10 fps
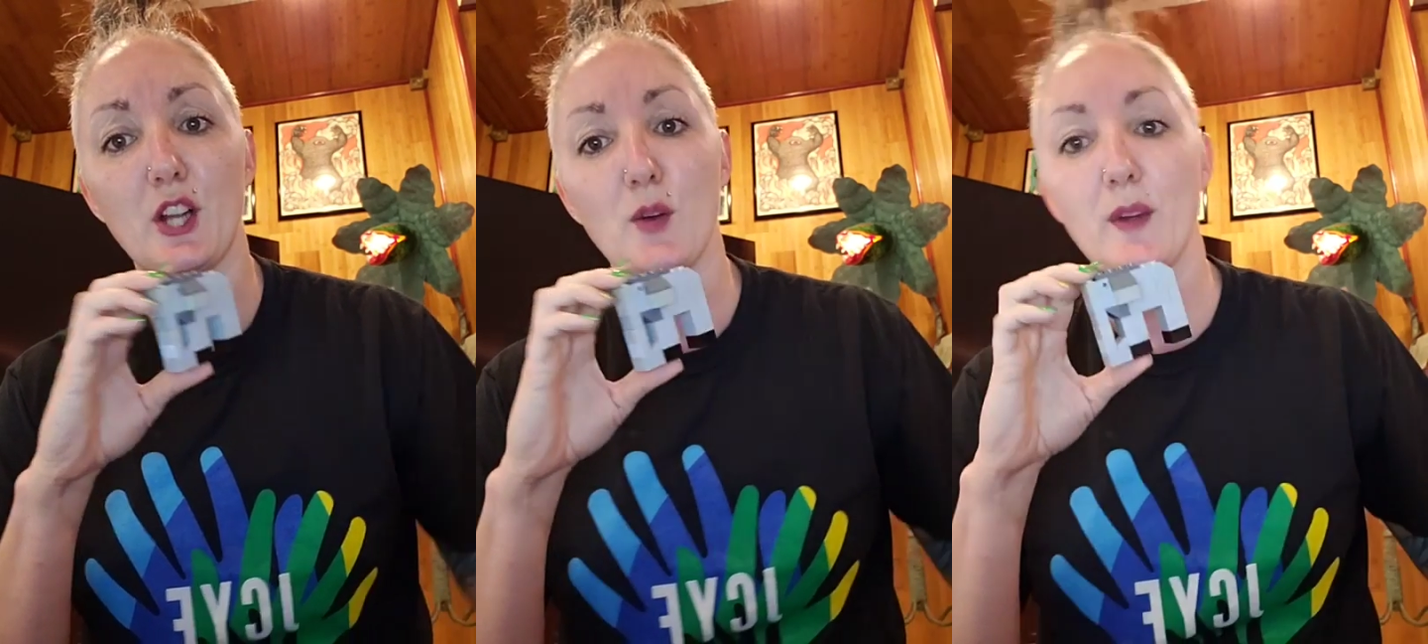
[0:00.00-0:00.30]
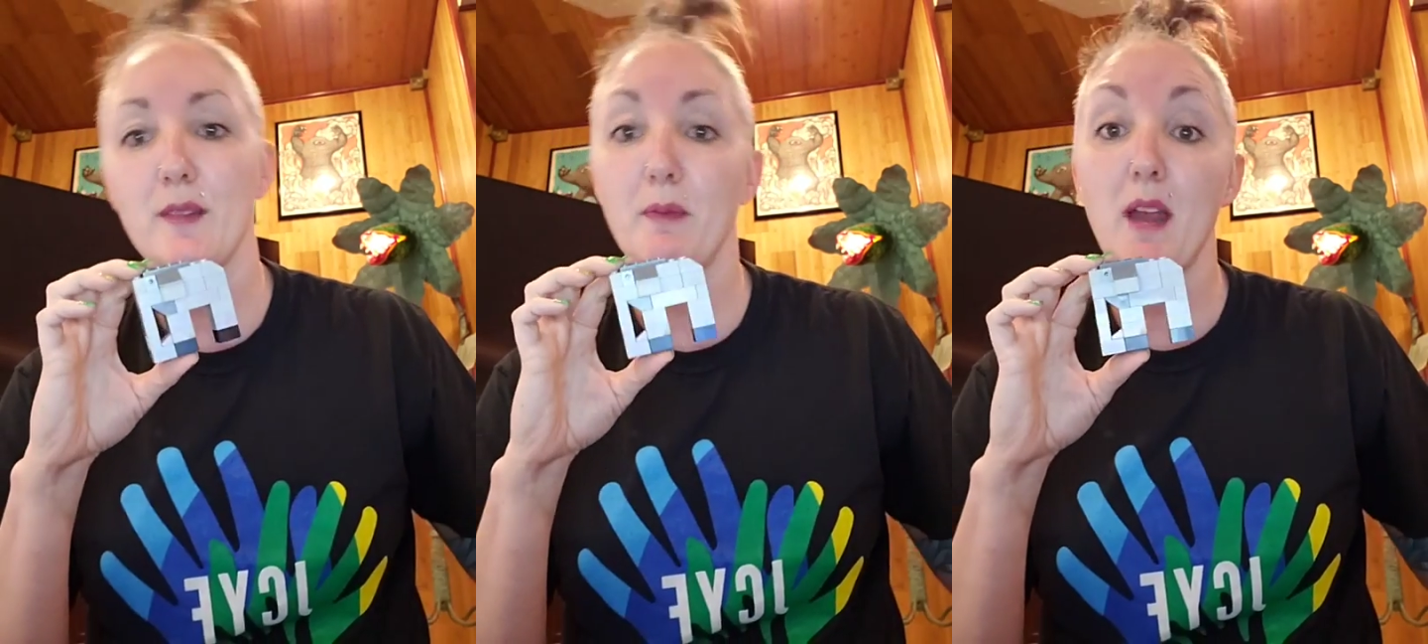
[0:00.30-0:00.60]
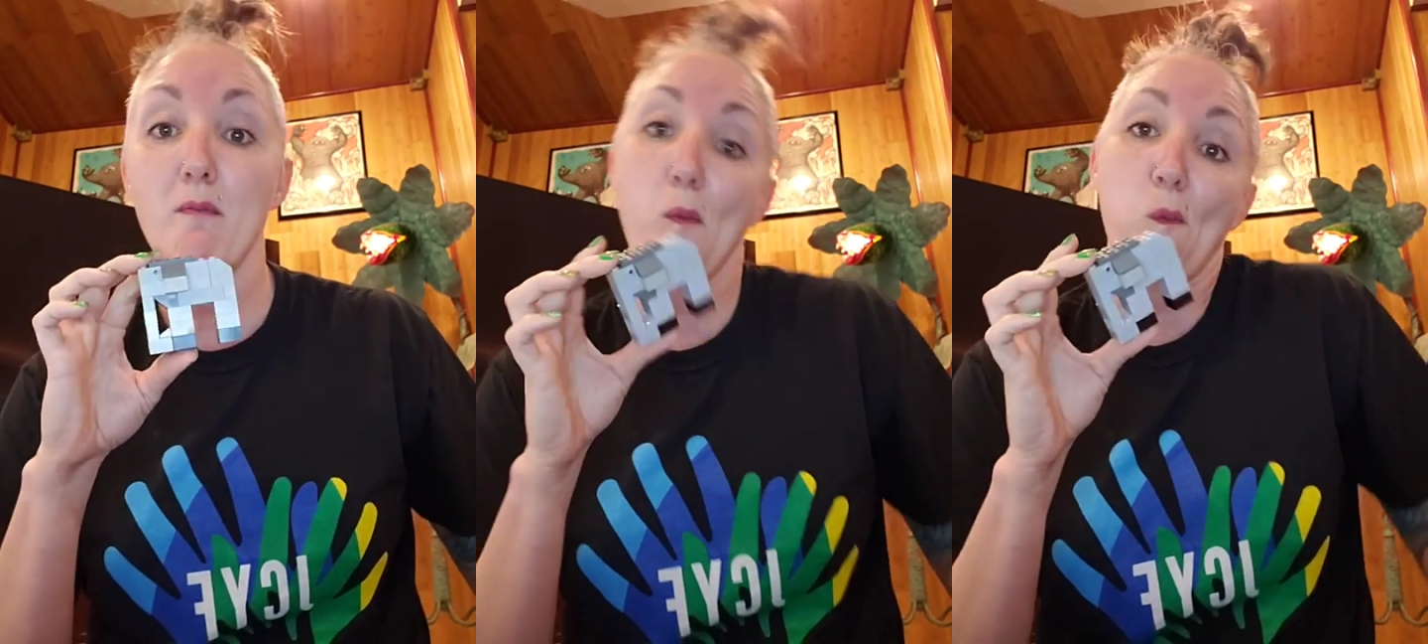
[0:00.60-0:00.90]
go with,
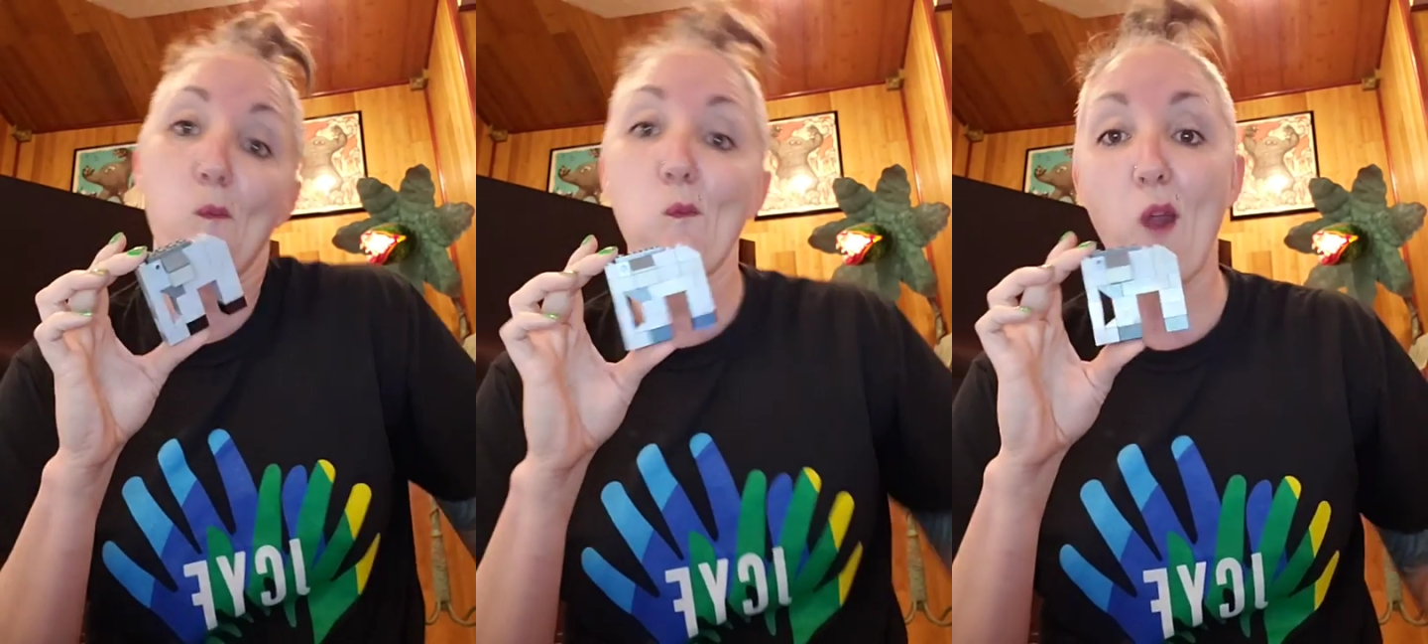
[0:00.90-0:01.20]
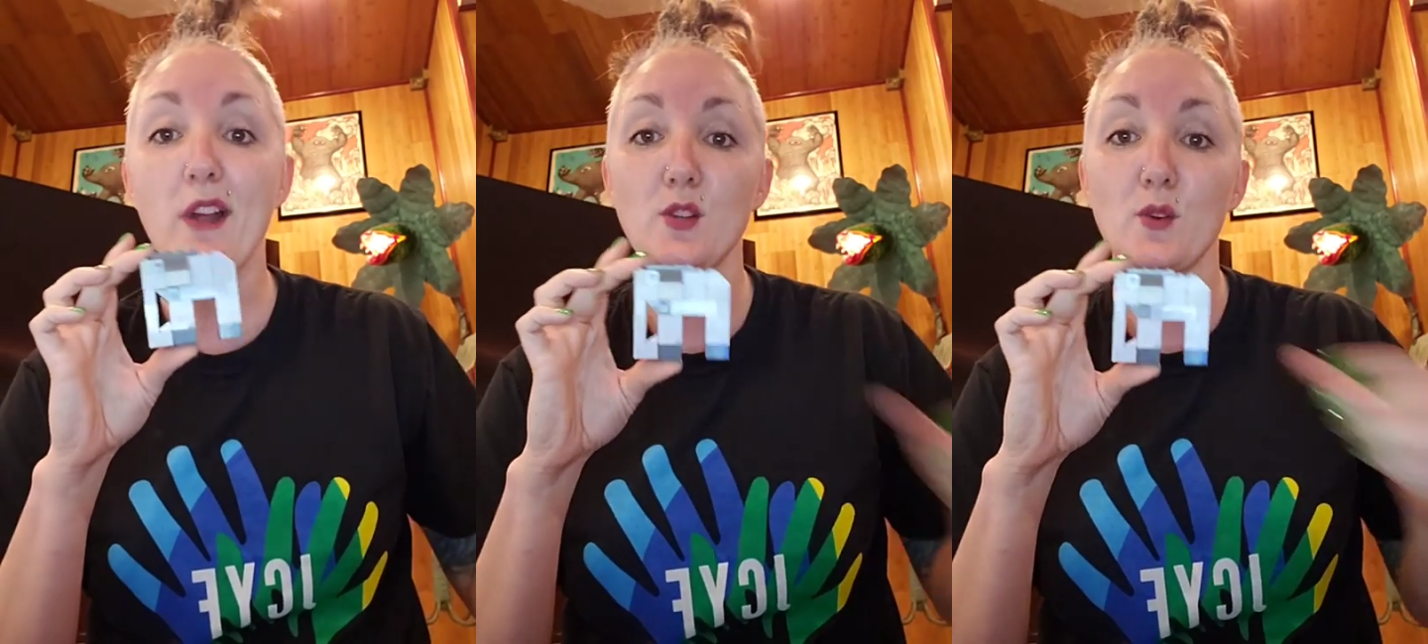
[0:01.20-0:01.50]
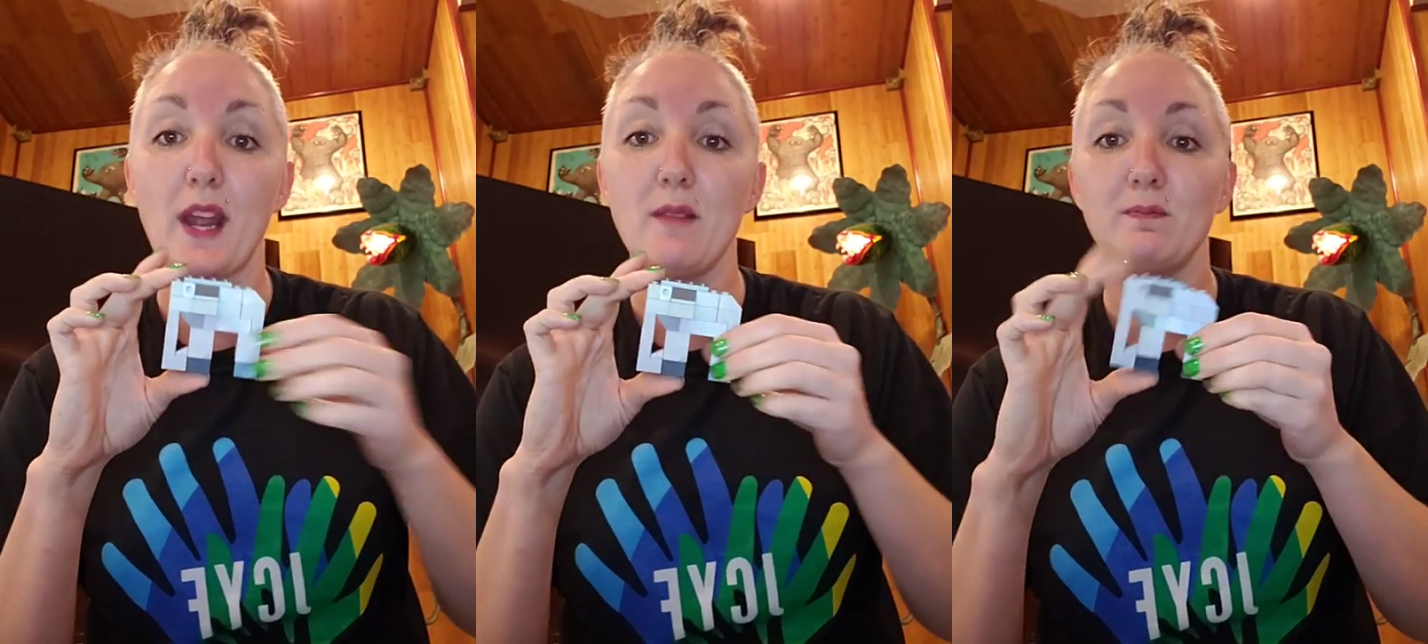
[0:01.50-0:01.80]
but that's
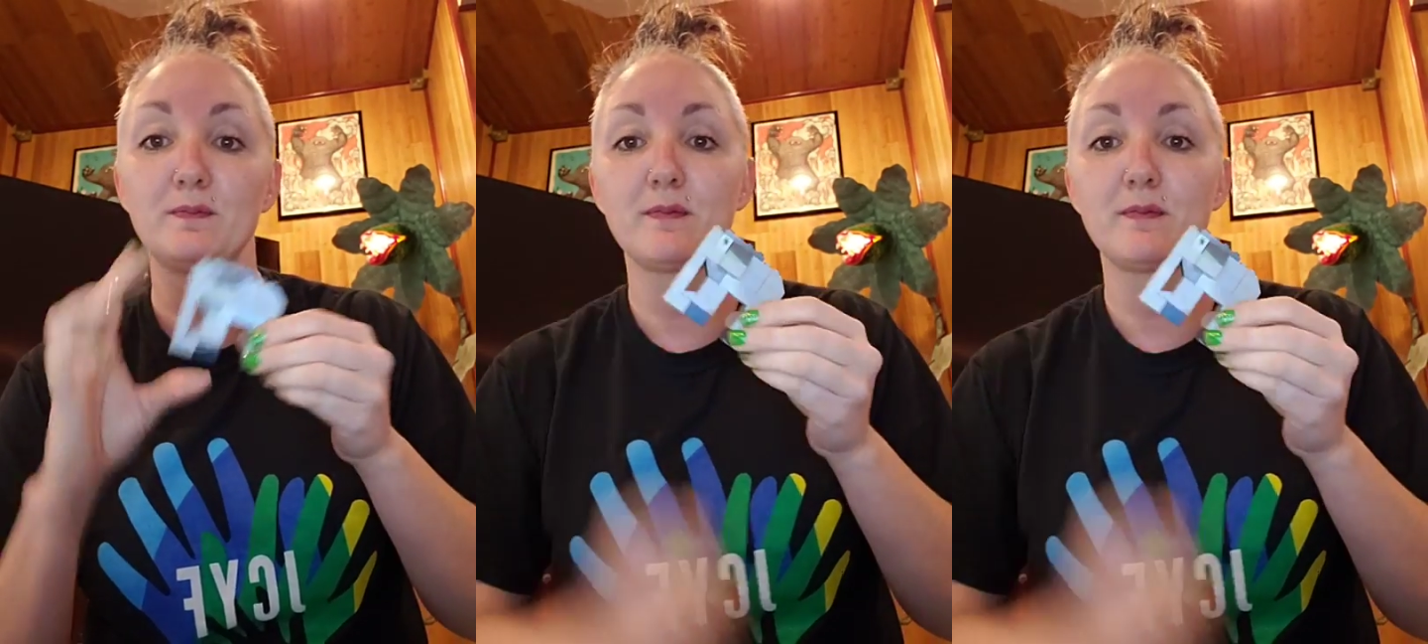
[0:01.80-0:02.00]
okay.